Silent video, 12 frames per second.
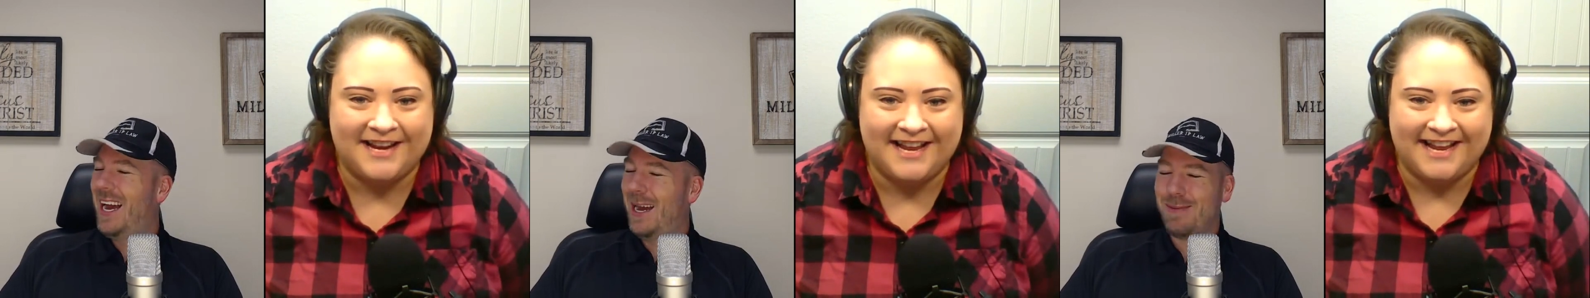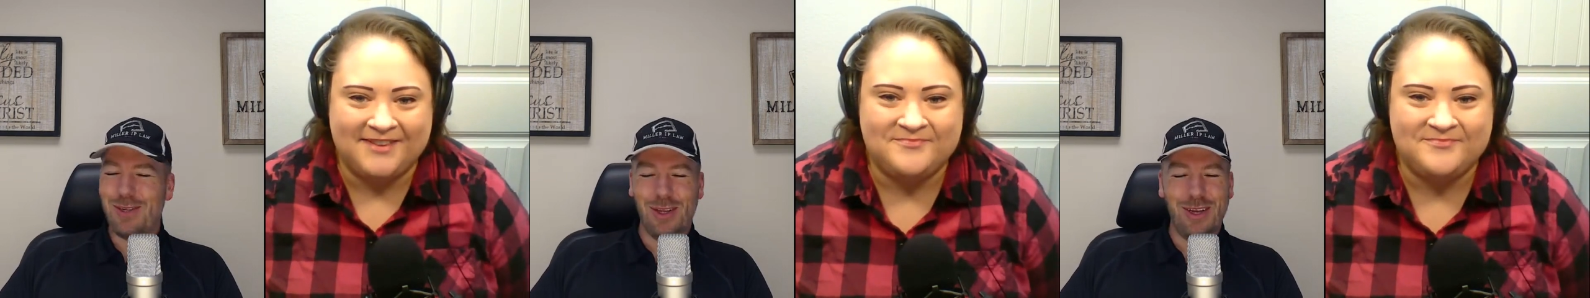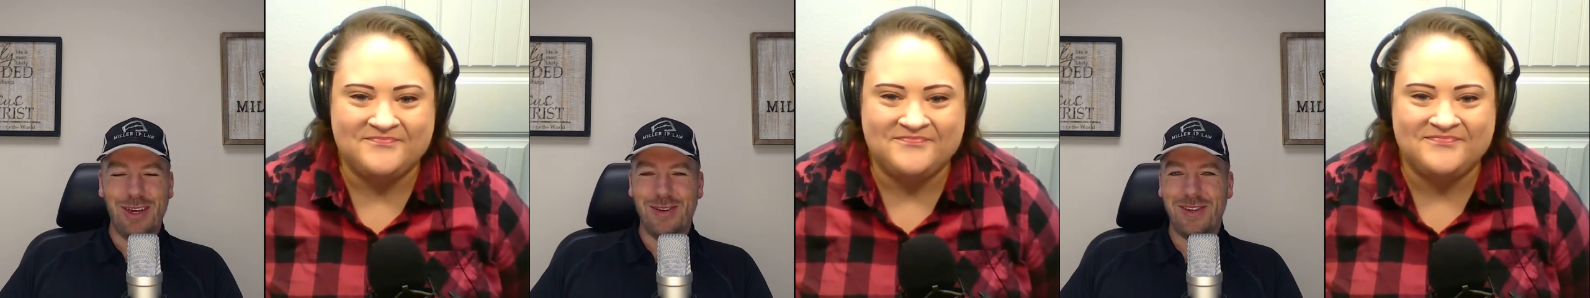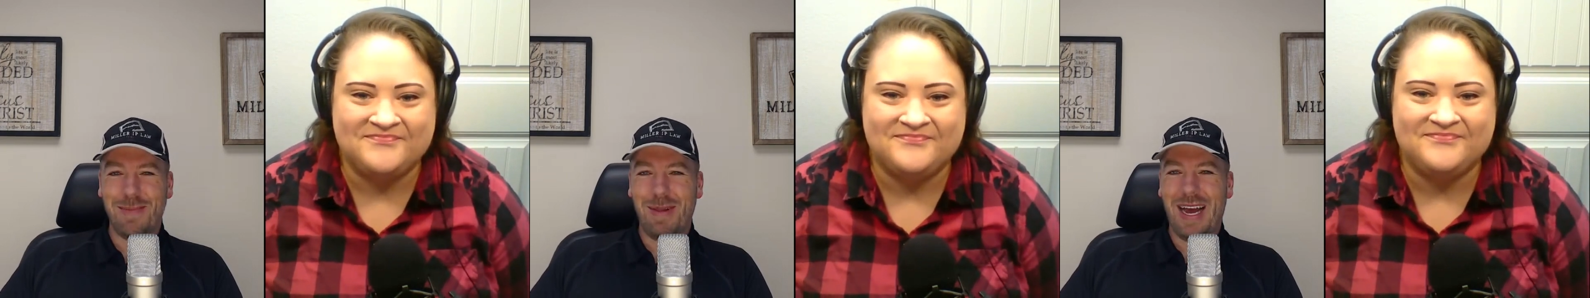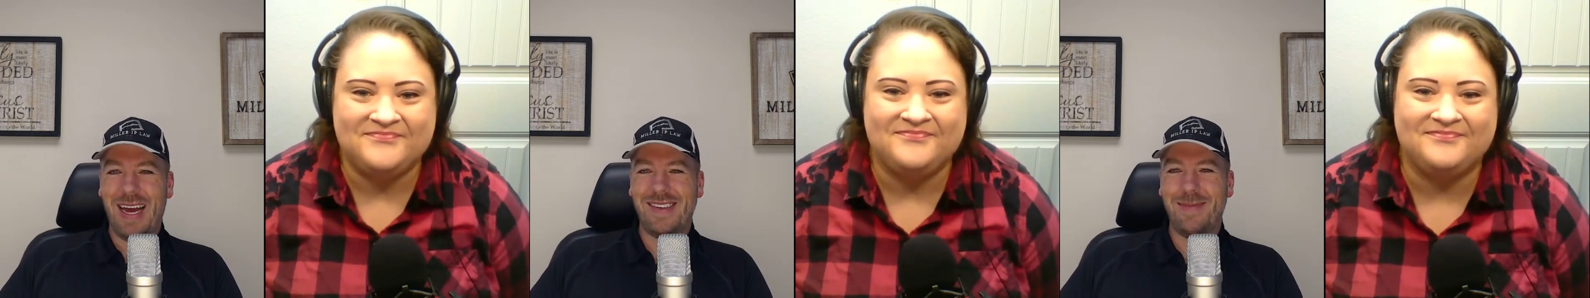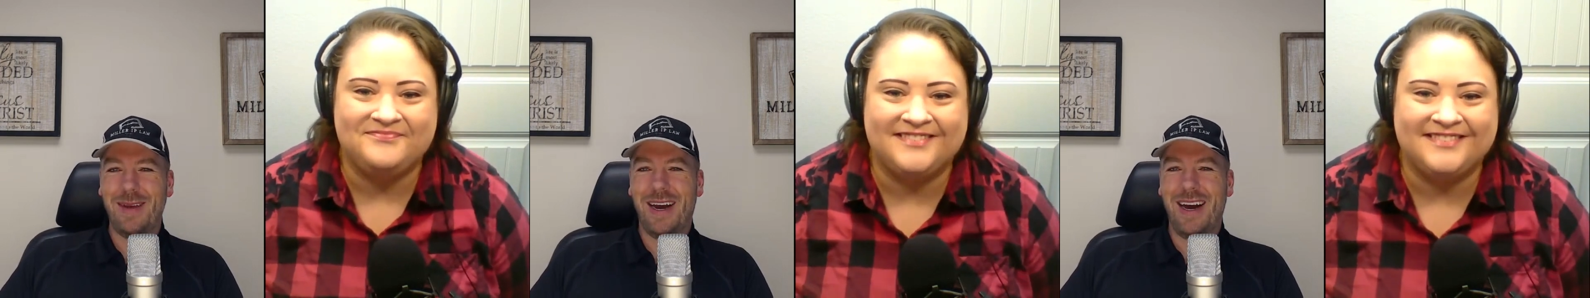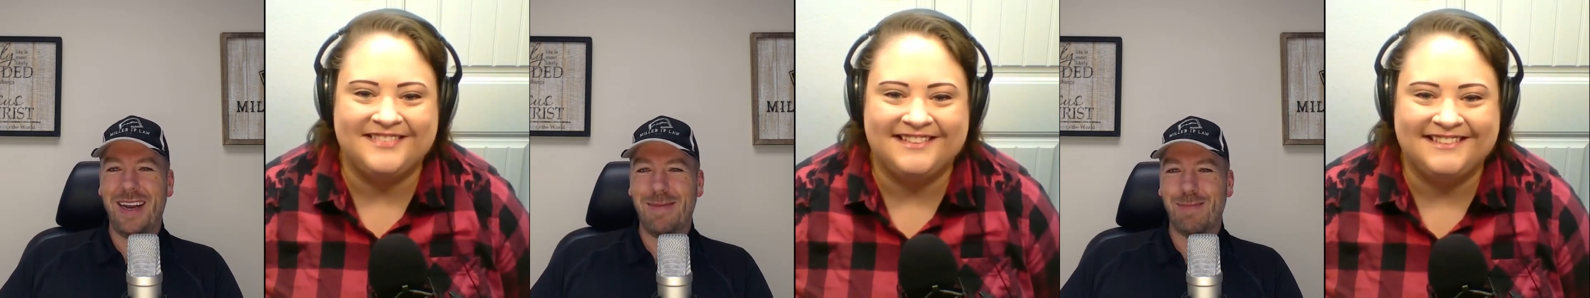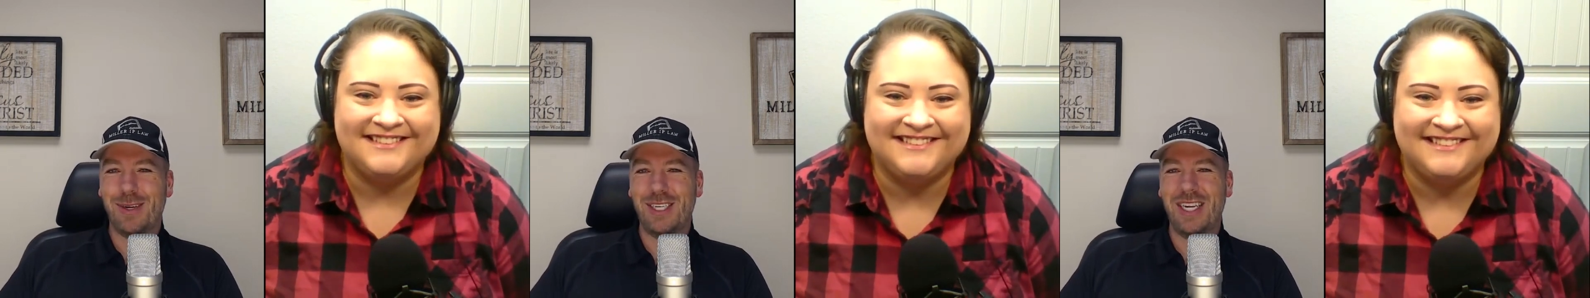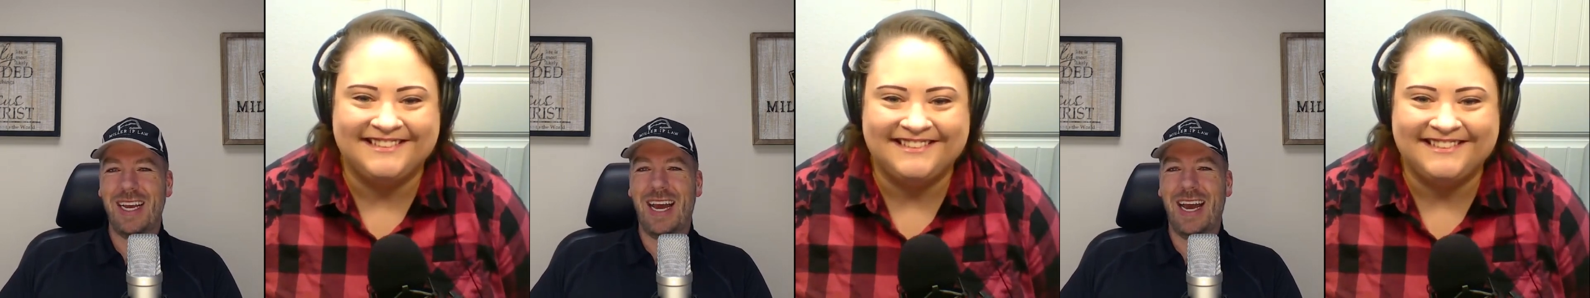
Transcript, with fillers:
Speaker 1: Absolutely. It was a blast to be on and appreciate you having